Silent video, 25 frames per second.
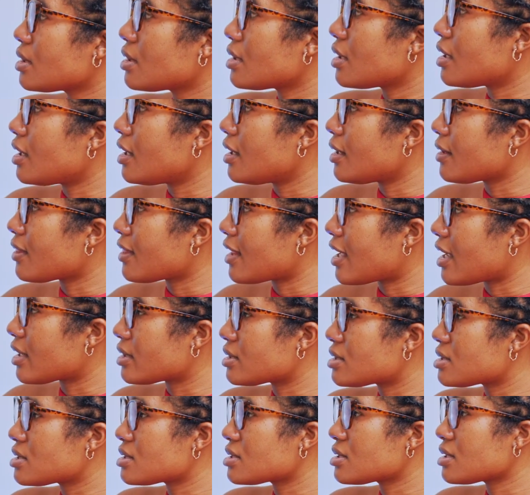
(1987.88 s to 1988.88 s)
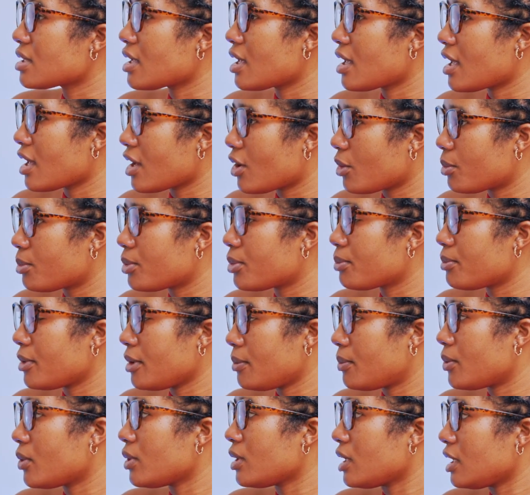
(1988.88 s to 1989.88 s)
that help
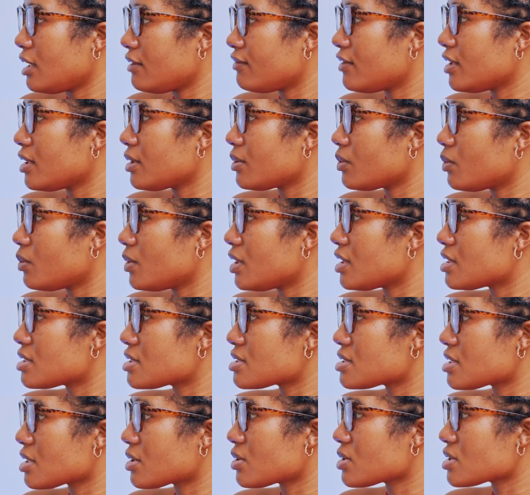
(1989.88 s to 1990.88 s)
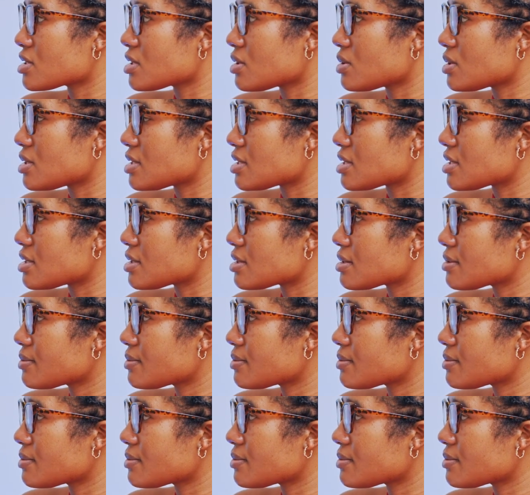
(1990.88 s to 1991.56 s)
people living with sickle cell disease?